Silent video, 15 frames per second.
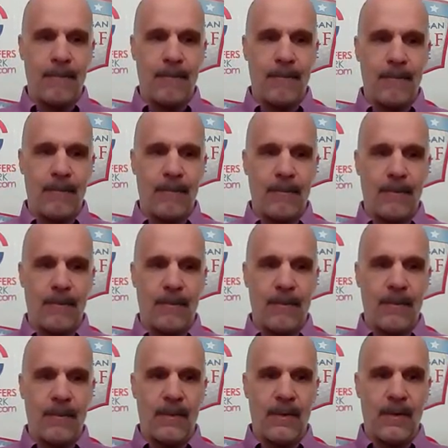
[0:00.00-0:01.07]

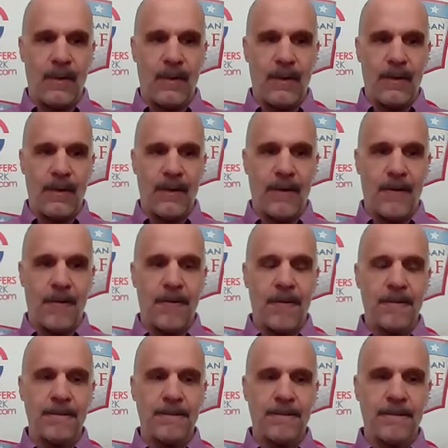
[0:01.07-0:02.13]

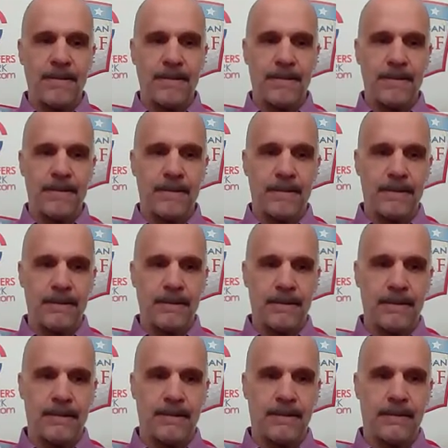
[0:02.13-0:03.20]

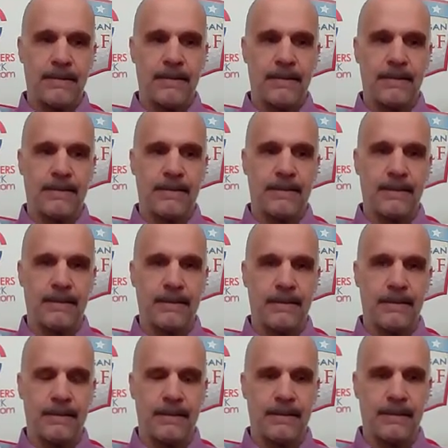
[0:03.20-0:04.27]

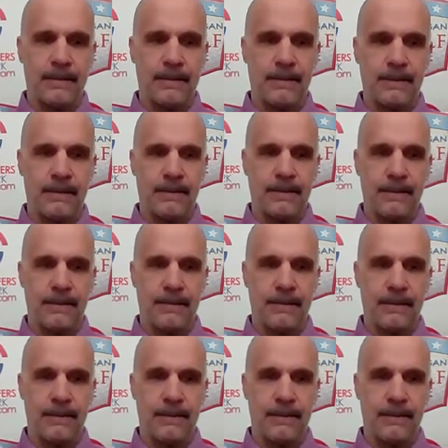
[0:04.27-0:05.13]
This person isn't speaking.